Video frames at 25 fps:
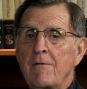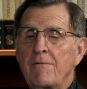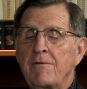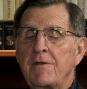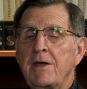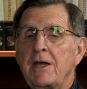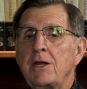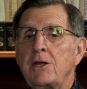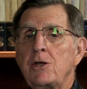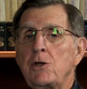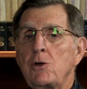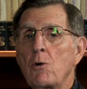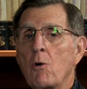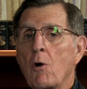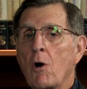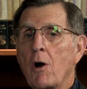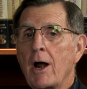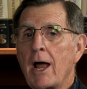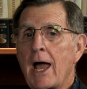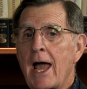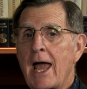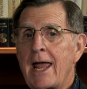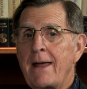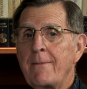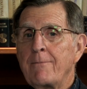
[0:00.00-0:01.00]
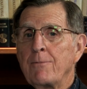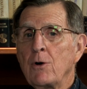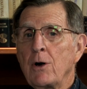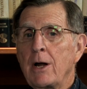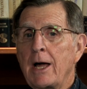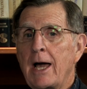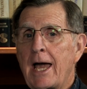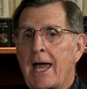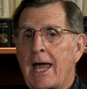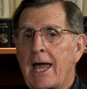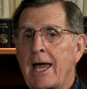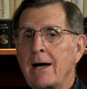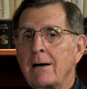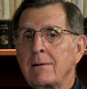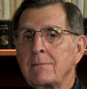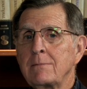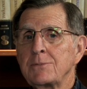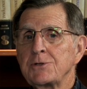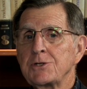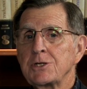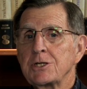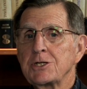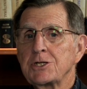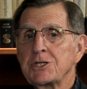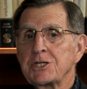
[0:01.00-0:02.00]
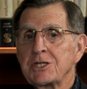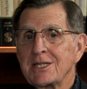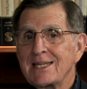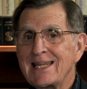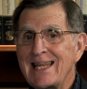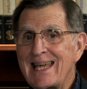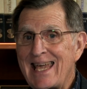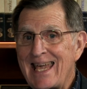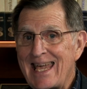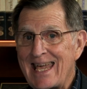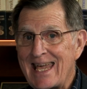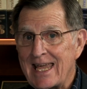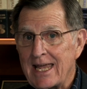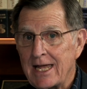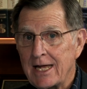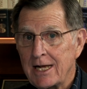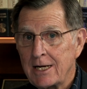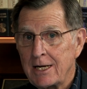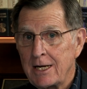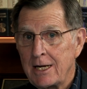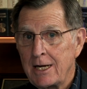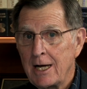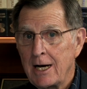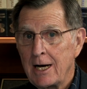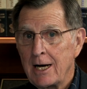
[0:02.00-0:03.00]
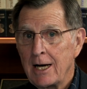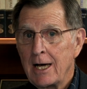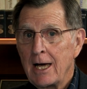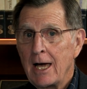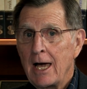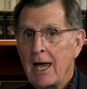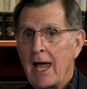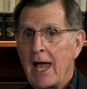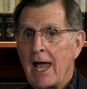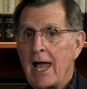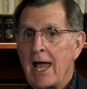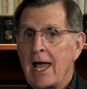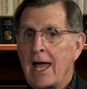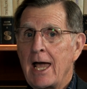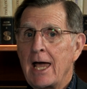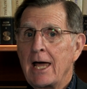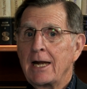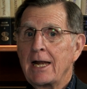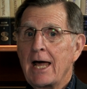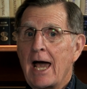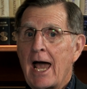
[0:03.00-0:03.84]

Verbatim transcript: then you are Abraham's, Abraham's seed and, and